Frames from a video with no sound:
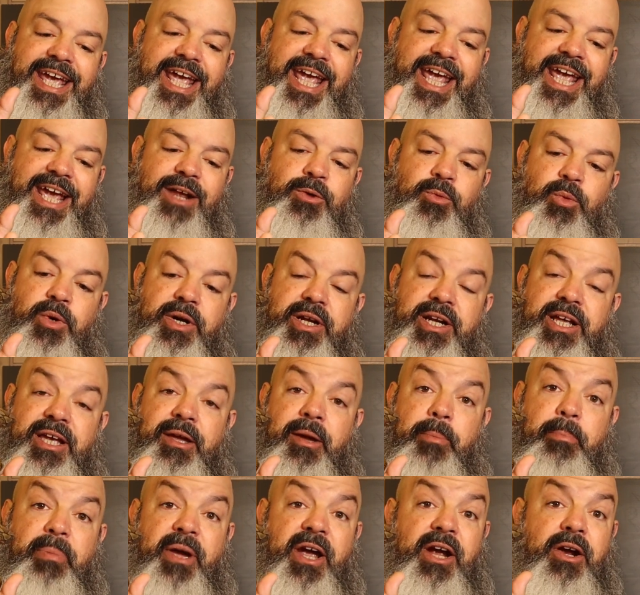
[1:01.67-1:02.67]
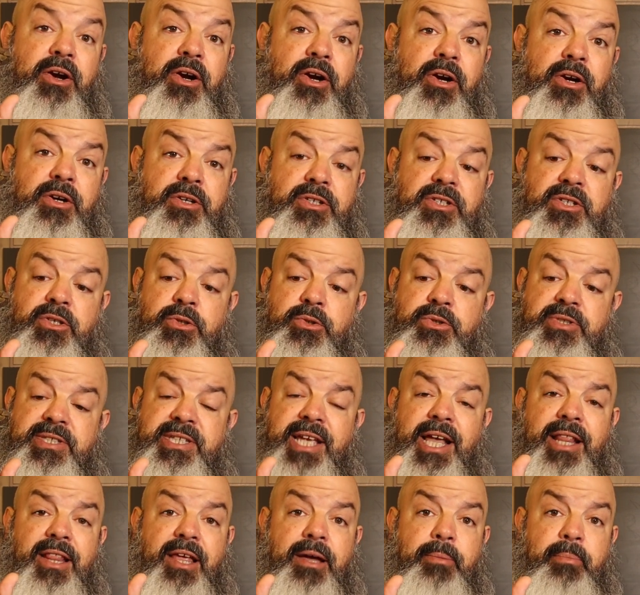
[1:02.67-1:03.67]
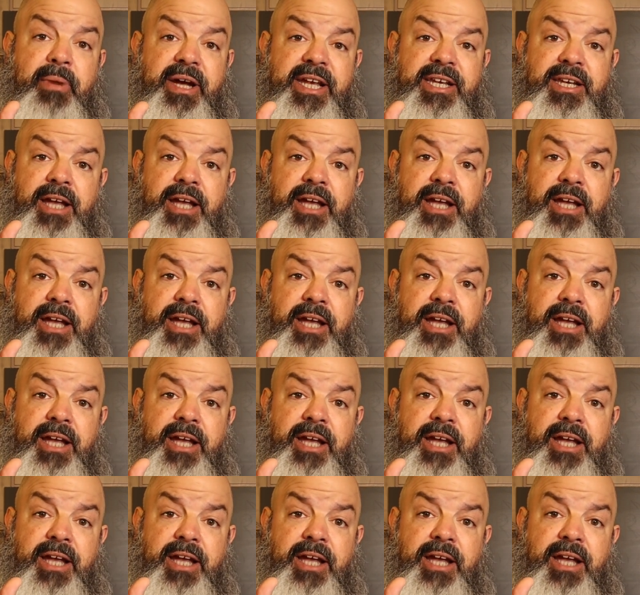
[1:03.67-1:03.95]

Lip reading: And we're going to compare her to Stella, my